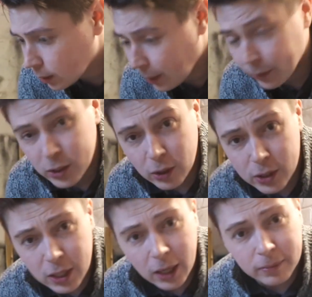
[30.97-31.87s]
Maris
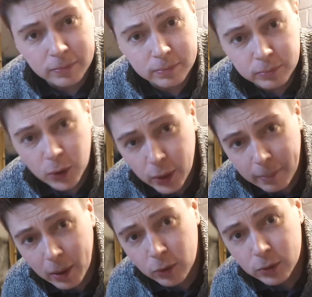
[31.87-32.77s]
Otter, Munich
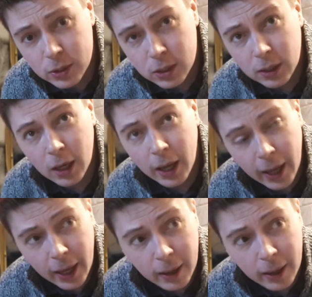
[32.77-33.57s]
malt, uh,